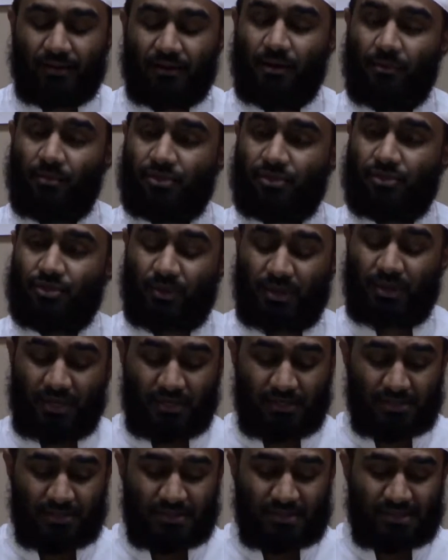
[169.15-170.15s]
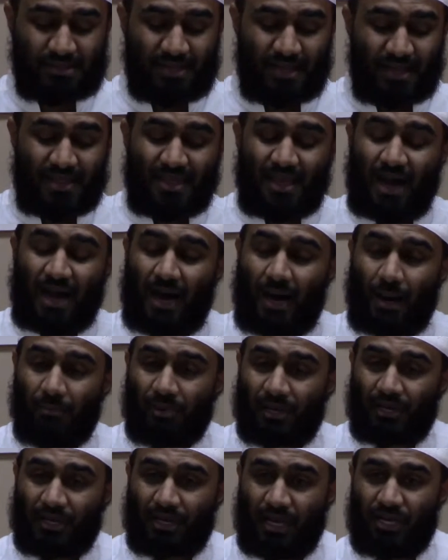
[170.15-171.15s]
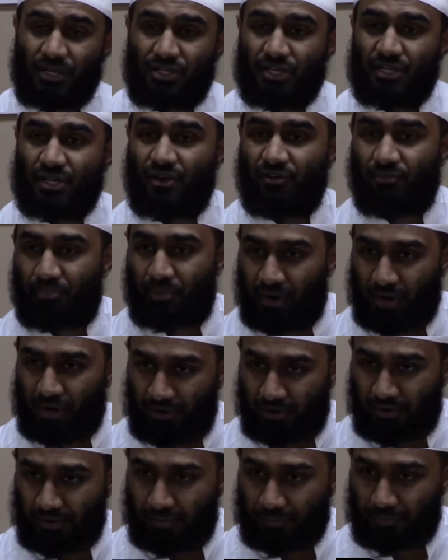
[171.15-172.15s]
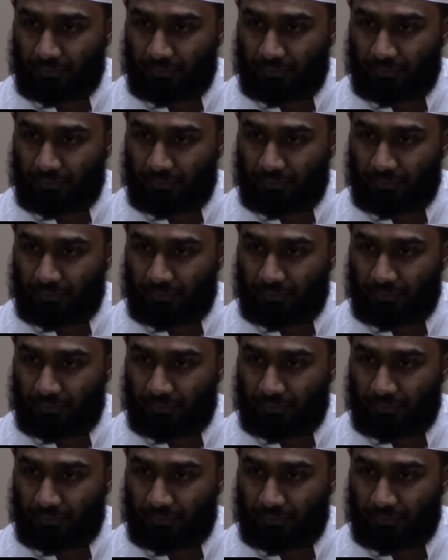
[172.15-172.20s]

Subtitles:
Number two is the obligation of prayer.